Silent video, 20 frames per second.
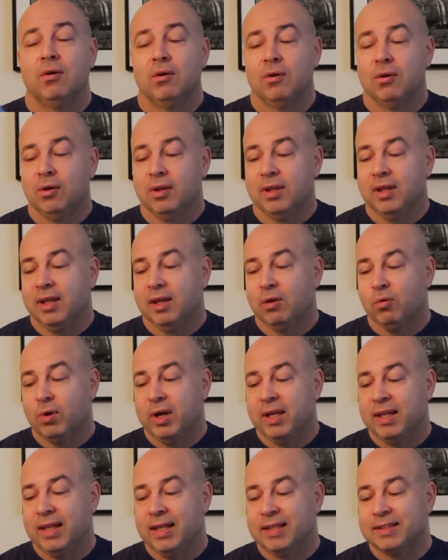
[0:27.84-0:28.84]
all the
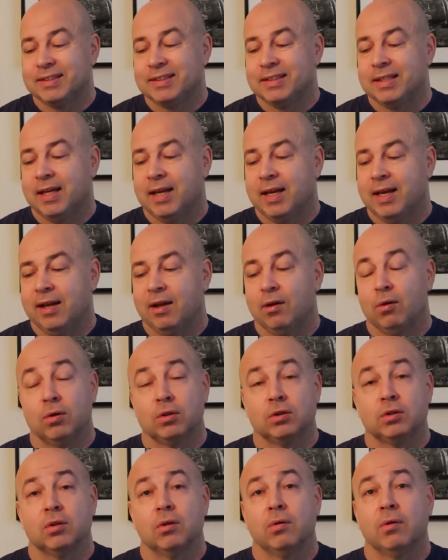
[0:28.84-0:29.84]
greatness and
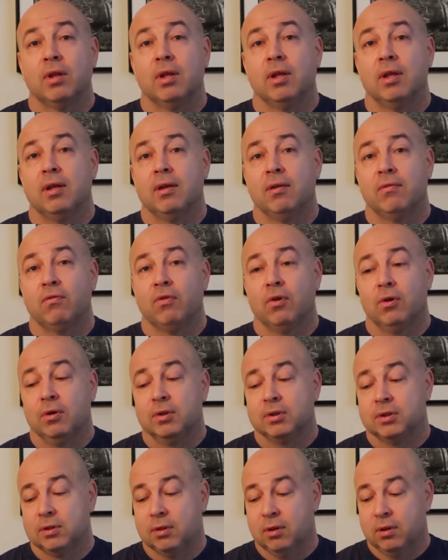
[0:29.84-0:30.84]
also the
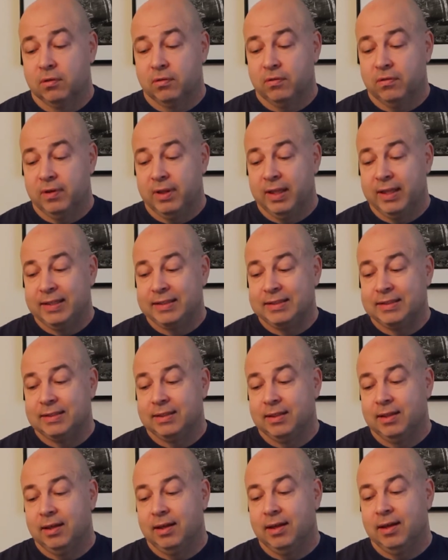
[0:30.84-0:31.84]
flaws of
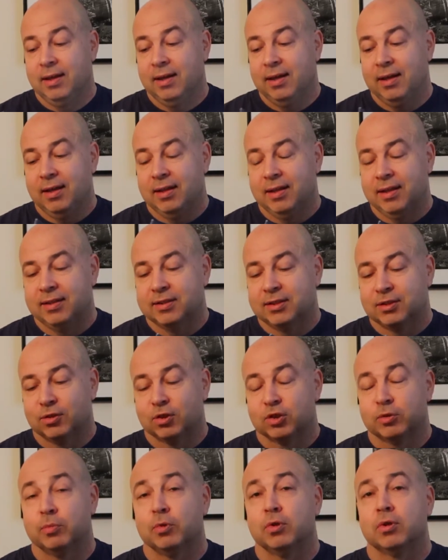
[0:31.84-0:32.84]
this
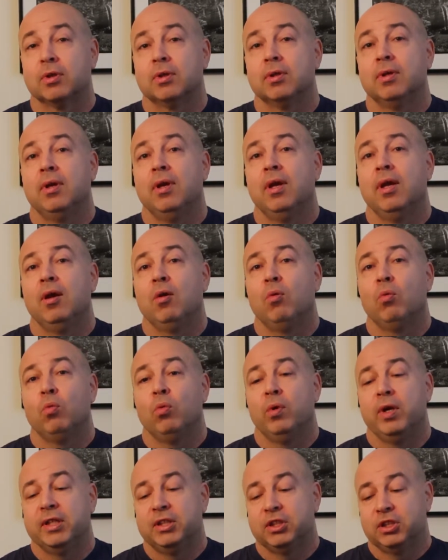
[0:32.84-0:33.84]
sourcebook,
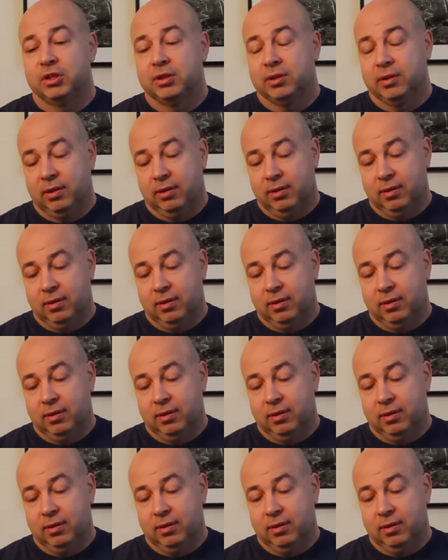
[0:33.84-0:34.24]
which